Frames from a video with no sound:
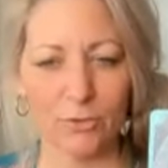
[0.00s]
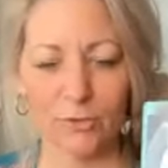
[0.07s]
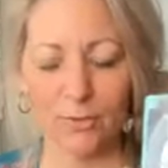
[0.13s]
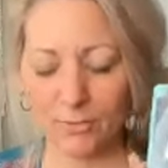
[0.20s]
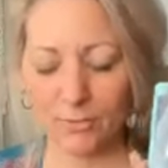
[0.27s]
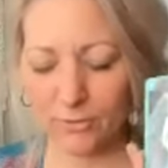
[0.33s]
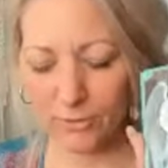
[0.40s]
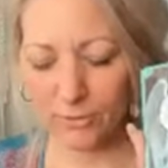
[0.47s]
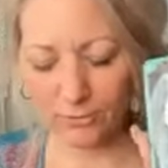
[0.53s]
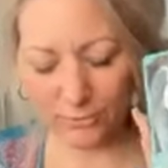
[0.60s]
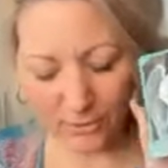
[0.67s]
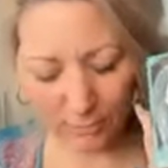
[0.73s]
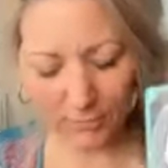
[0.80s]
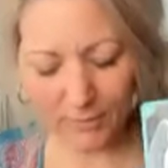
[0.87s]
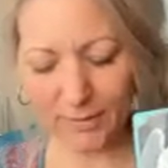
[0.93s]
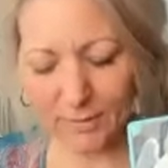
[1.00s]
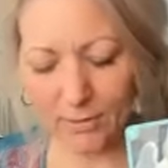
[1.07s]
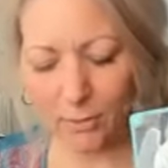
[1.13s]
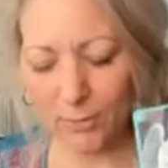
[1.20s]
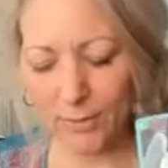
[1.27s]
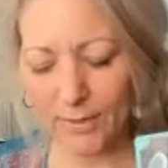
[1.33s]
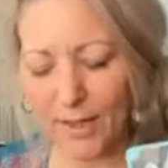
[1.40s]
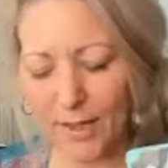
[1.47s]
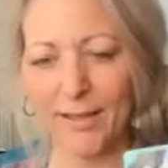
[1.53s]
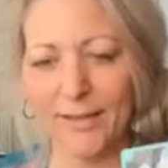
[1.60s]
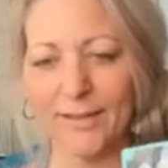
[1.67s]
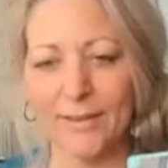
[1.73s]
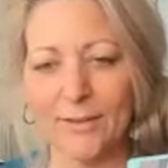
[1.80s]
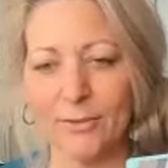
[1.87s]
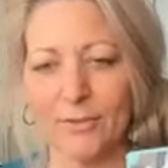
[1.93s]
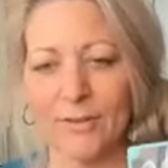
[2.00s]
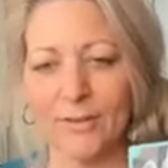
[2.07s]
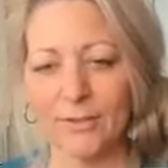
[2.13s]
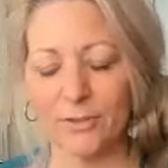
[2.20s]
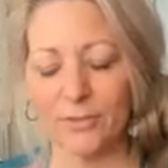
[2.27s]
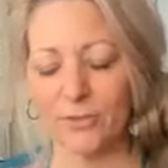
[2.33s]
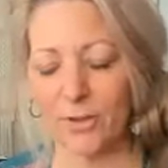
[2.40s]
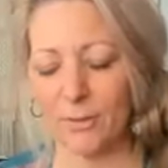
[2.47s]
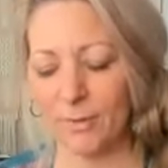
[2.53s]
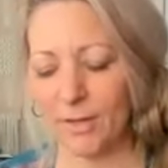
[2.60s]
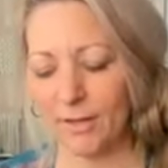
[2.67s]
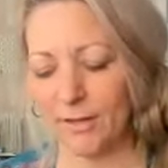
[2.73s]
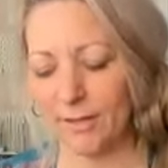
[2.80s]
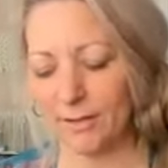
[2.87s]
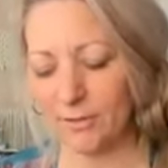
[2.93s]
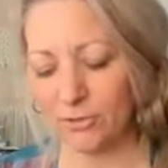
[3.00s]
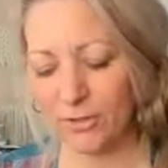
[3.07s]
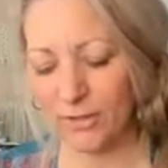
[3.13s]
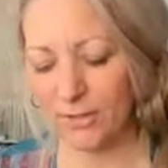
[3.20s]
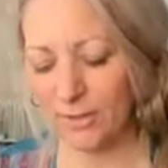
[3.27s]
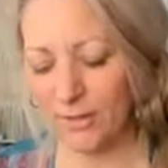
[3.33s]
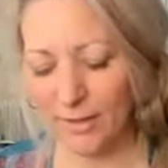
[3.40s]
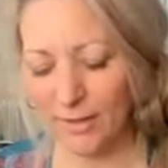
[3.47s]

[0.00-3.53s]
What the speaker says: There's just something going on here in the Gemini energy.